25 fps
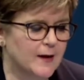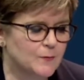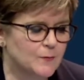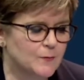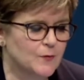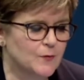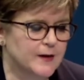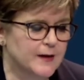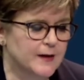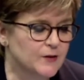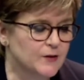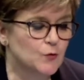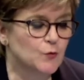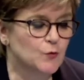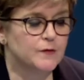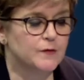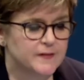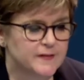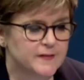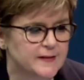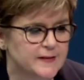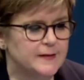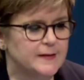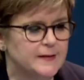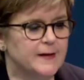what I don't
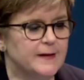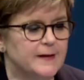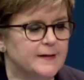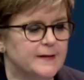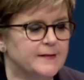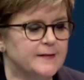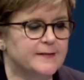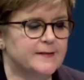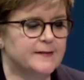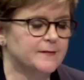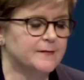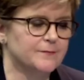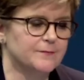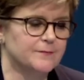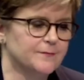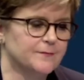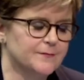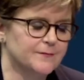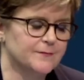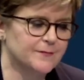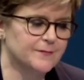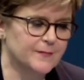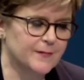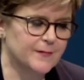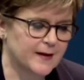see is
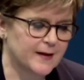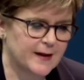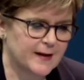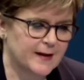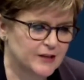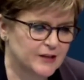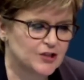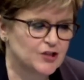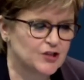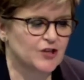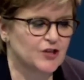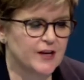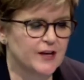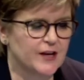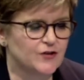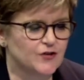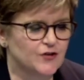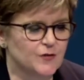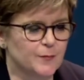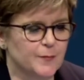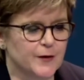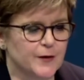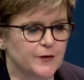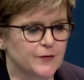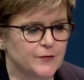an
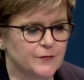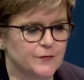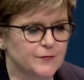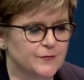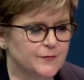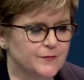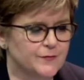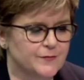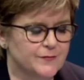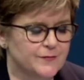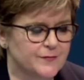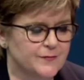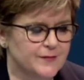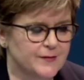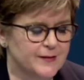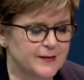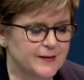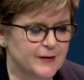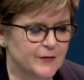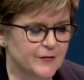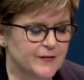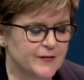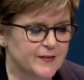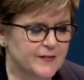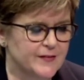exchange about
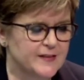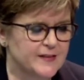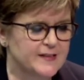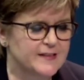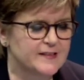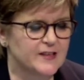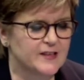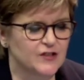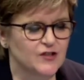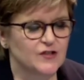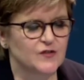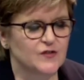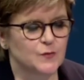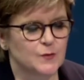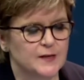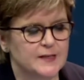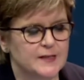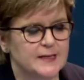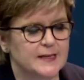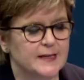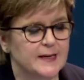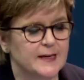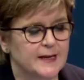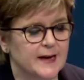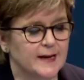the decisions we're
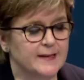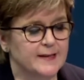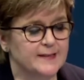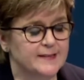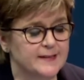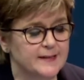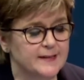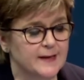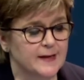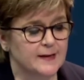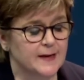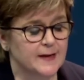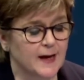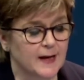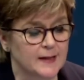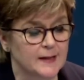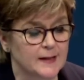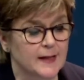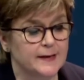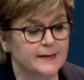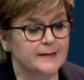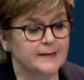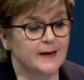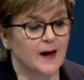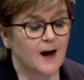taking. I see a
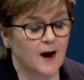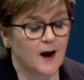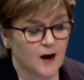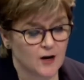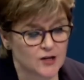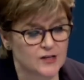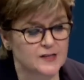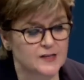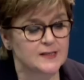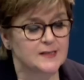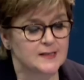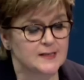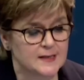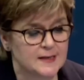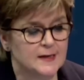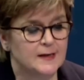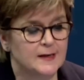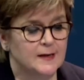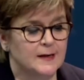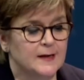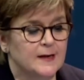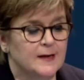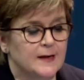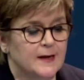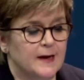light-hearted
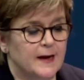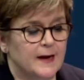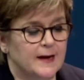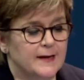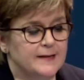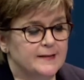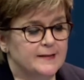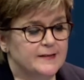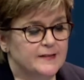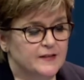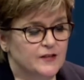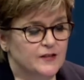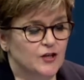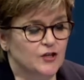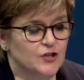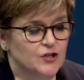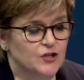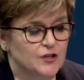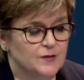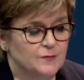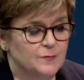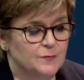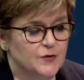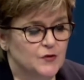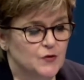
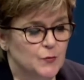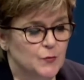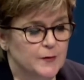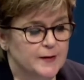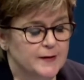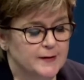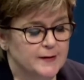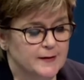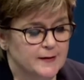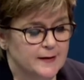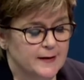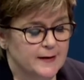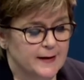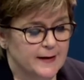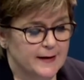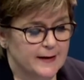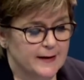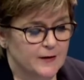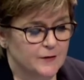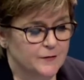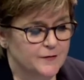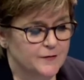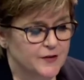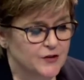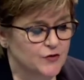discussion between
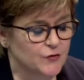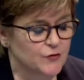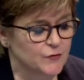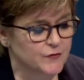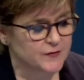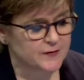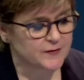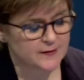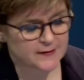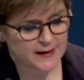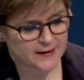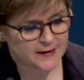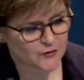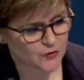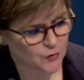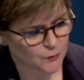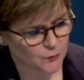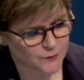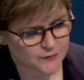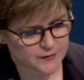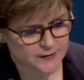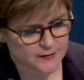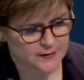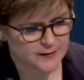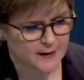officials. Ken
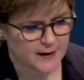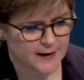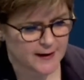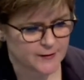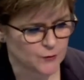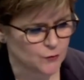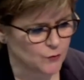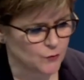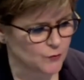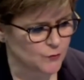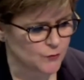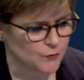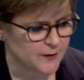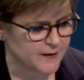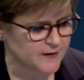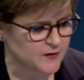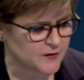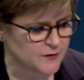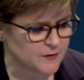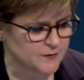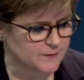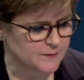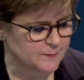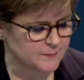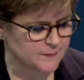Thompson, I know,
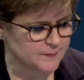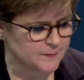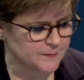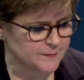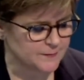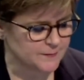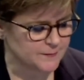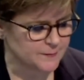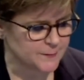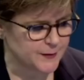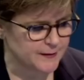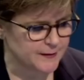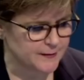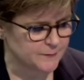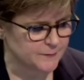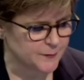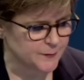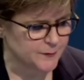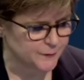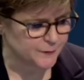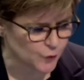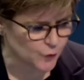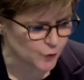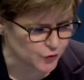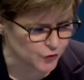has been
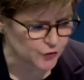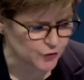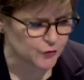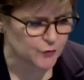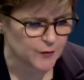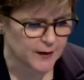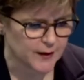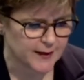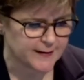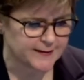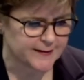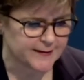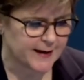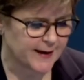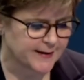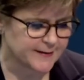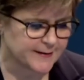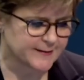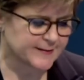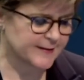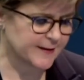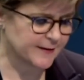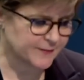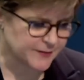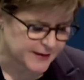before you and
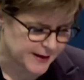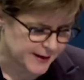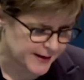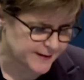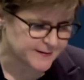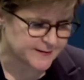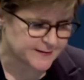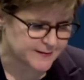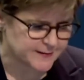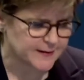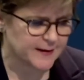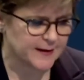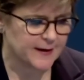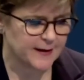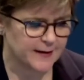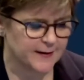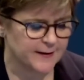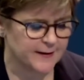has given his